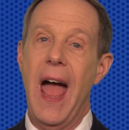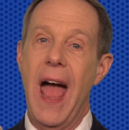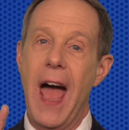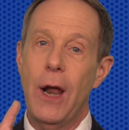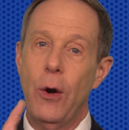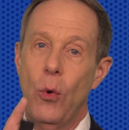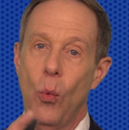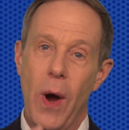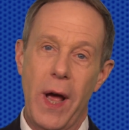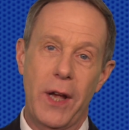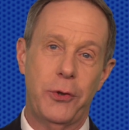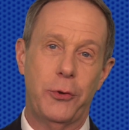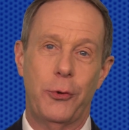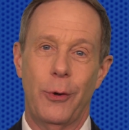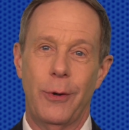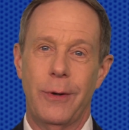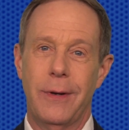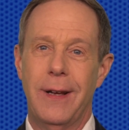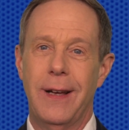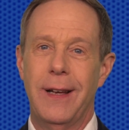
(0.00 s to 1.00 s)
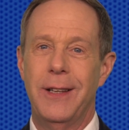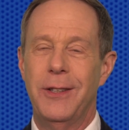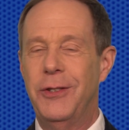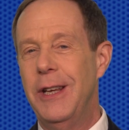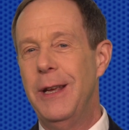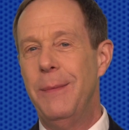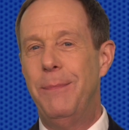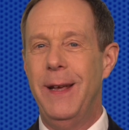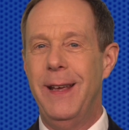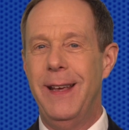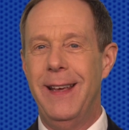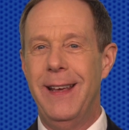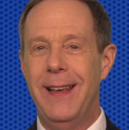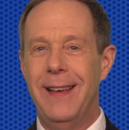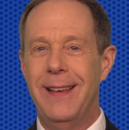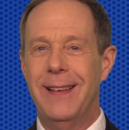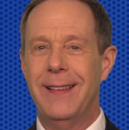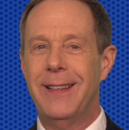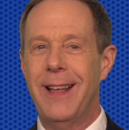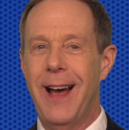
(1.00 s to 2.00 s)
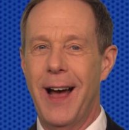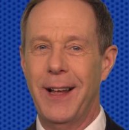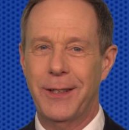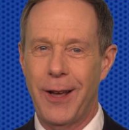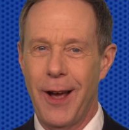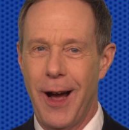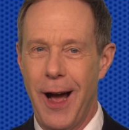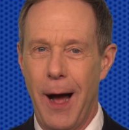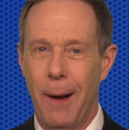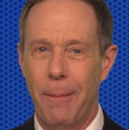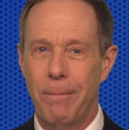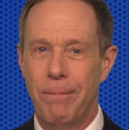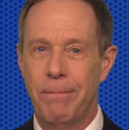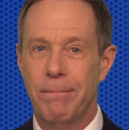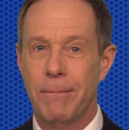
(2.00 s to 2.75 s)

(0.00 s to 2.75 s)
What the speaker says: at westerncpe.com.